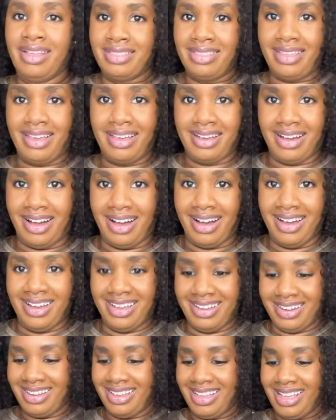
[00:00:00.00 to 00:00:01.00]
Thank God.
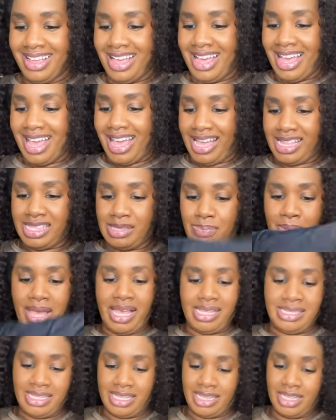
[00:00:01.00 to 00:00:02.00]
It's
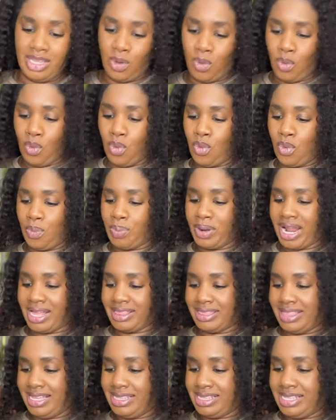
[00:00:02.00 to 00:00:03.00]
basically, but I
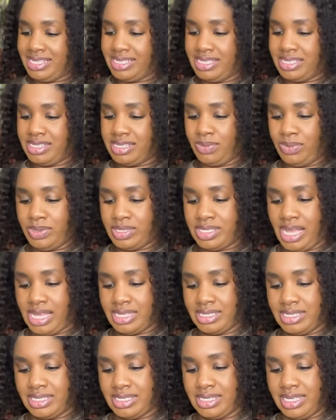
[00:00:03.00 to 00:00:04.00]
think this is, what size
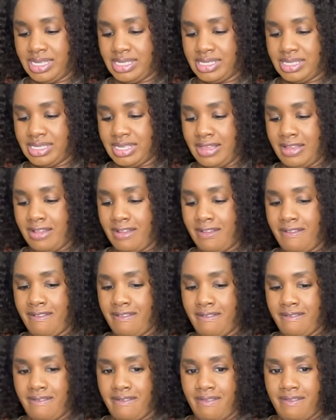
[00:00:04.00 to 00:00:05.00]
is this?
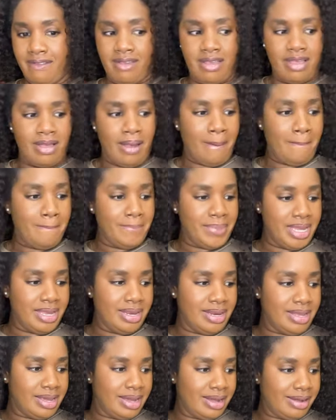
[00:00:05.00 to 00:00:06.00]
A
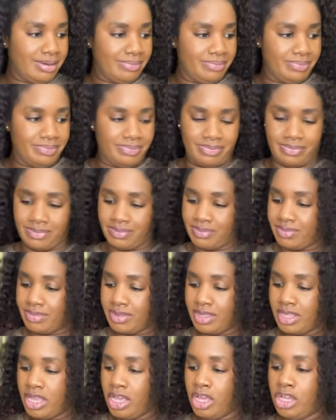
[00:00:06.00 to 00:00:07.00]
medium.
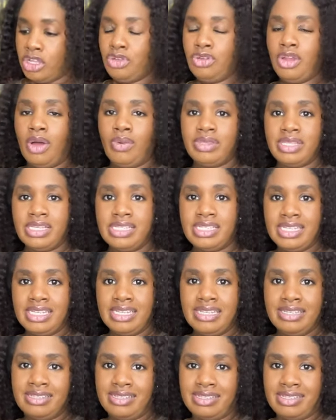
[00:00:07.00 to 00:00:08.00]
You know what this
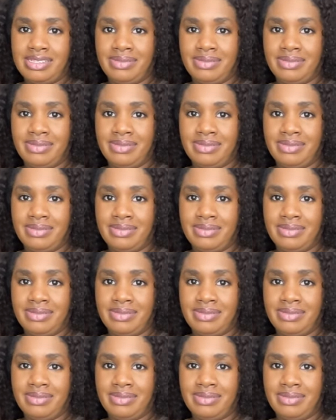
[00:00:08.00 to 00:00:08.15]
is?